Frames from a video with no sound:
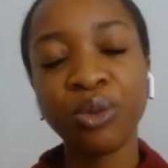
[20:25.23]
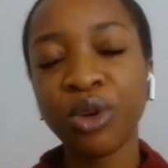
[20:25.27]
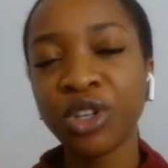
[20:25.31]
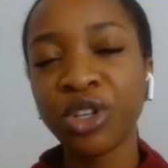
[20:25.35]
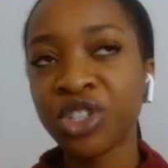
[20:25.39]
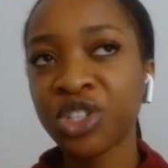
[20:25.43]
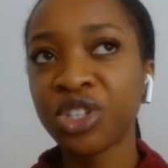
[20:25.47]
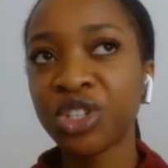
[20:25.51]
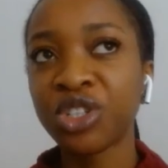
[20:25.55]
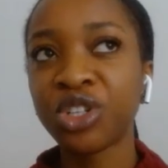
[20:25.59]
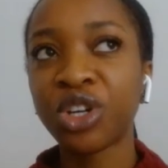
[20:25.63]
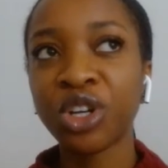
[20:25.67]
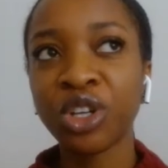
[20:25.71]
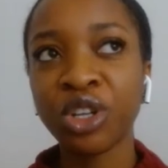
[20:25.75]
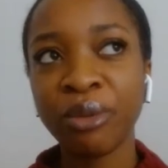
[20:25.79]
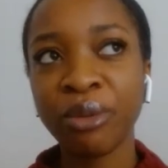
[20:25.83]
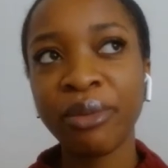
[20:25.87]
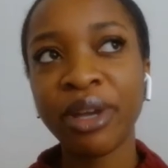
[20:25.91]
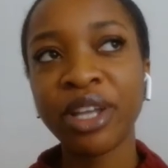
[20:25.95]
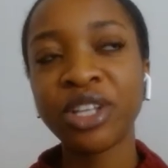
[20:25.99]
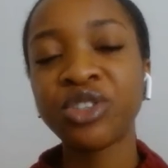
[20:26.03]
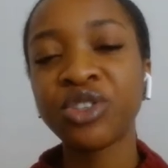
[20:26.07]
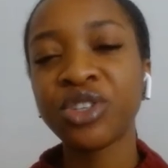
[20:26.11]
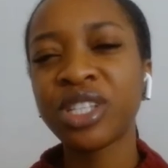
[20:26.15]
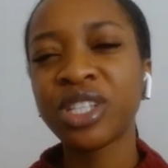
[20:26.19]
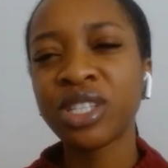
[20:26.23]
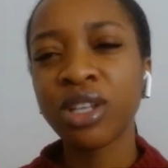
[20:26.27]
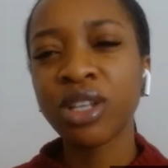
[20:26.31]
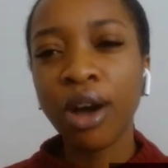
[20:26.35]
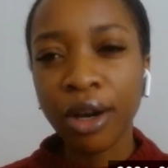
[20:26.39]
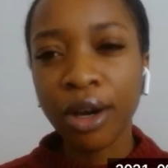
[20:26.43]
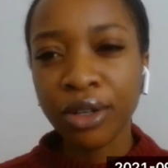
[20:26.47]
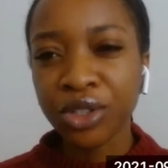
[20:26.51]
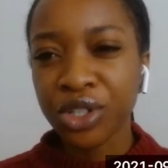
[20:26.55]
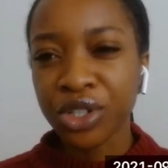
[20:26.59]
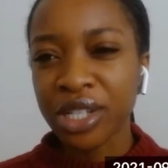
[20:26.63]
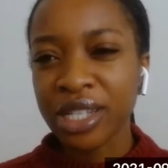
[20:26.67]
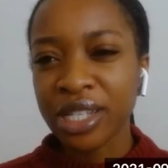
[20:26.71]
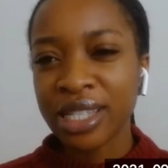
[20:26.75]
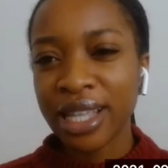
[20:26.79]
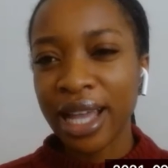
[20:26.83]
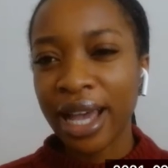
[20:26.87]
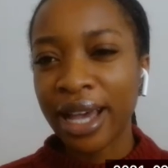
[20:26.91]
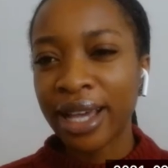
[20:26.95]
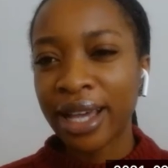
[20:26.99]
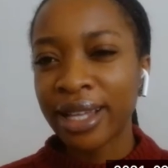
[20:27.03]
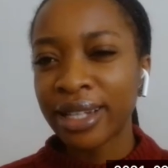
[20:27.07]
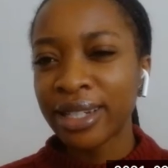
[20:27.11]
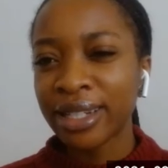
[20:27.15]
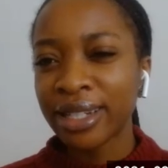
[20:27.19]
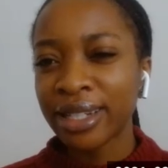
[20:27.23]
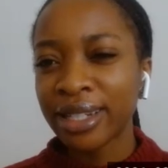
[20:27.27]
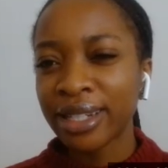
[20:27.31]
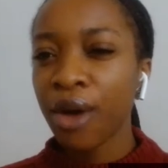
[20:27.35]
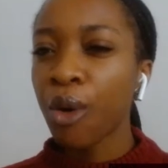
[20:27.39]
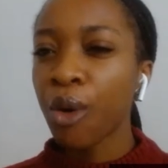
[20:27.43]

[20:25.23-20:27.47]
watch the documentary to understand